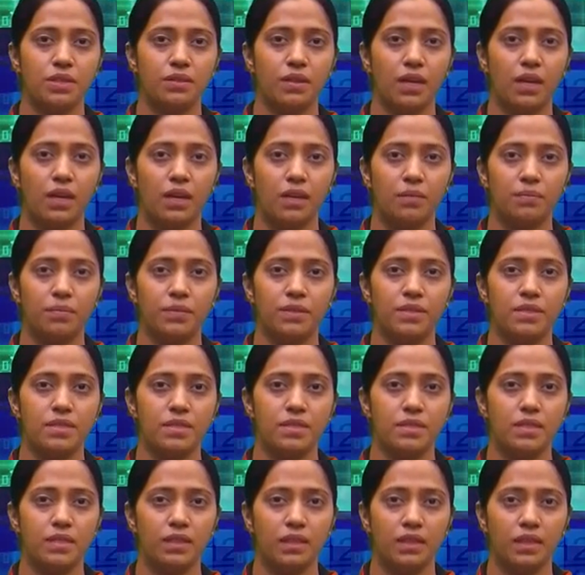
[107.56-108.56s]
helps
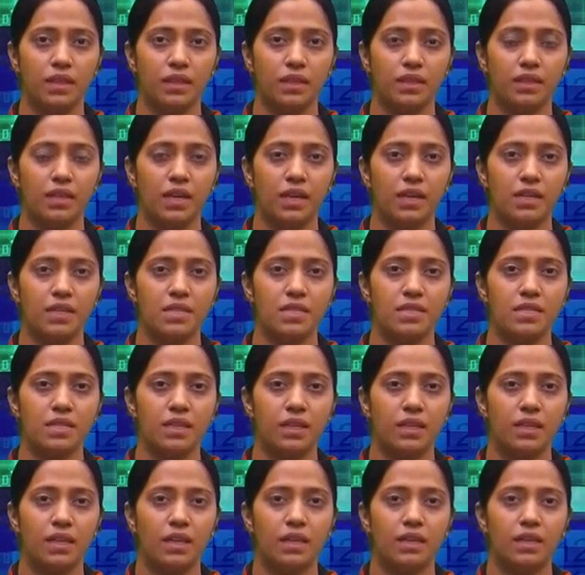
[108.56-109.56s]
us recognize
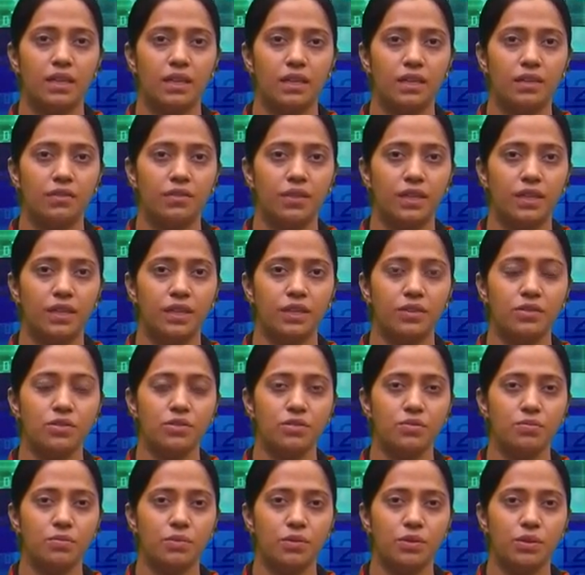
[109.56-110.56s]

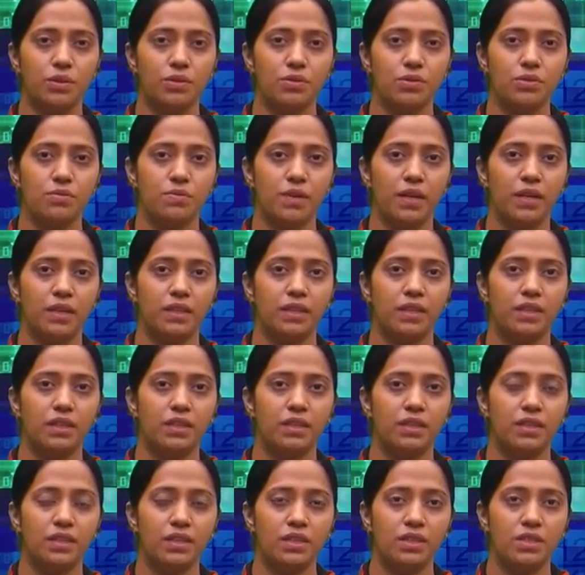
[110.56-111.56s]
derivatives produced by
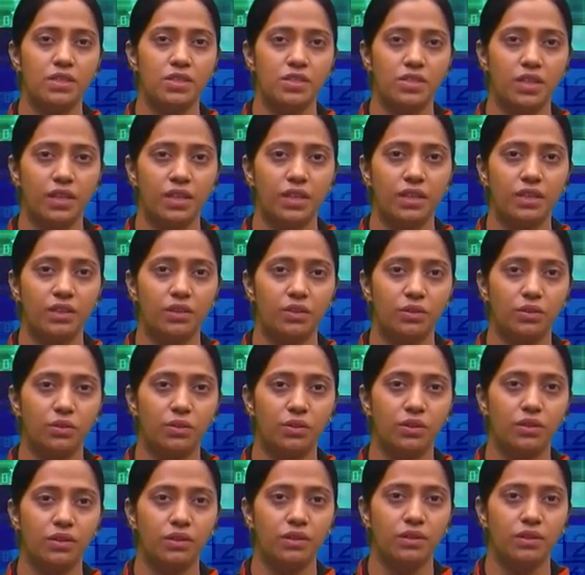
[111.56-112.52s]
the chain rule.